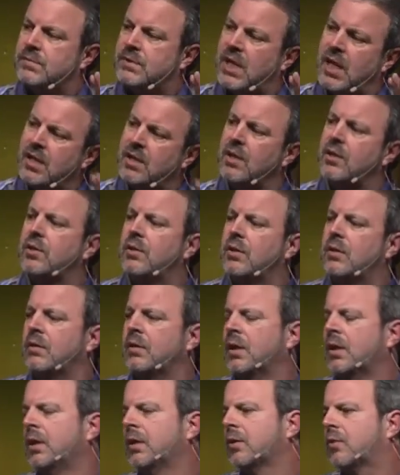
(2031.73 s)
10
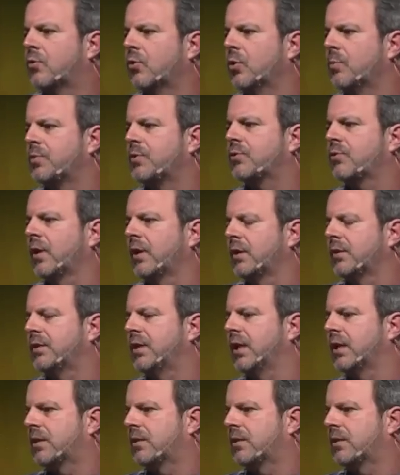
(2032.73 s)
other groups trying to